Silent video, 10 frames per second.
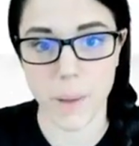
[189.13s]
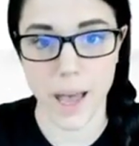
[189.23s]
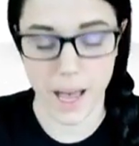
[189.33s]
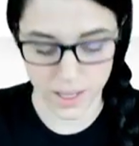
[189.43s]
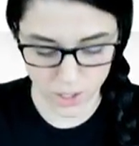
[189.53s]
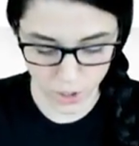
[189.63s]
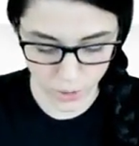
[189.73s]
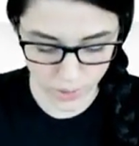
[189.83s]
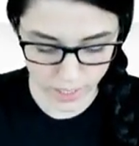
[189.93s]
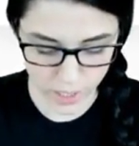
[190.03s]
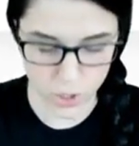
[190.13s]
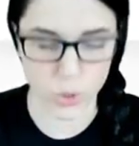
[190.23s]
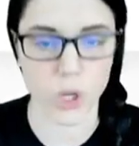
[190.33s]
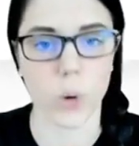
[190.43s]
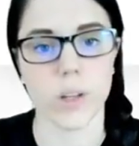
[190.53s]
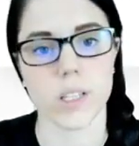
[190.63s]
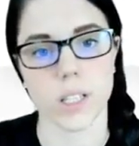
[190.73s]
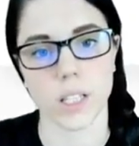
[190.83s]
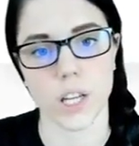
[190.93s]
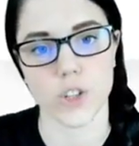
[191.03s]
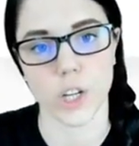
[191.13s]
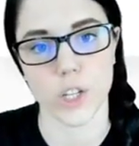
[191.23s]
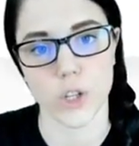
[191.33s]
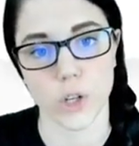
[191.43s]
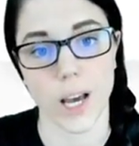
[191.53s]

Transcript: In the past, you needed to go into the ledger